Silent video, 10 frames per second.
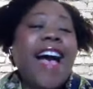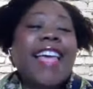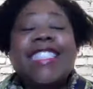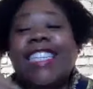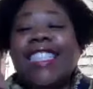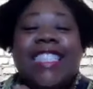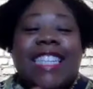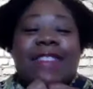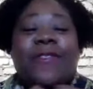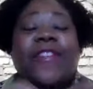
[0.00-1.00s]
It's just
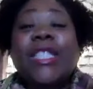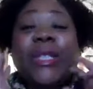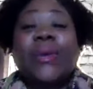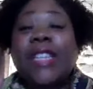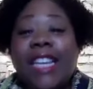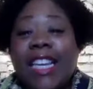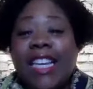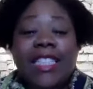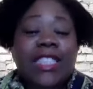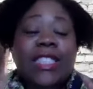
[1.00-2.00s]

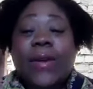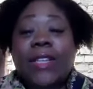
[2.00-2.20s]
visually so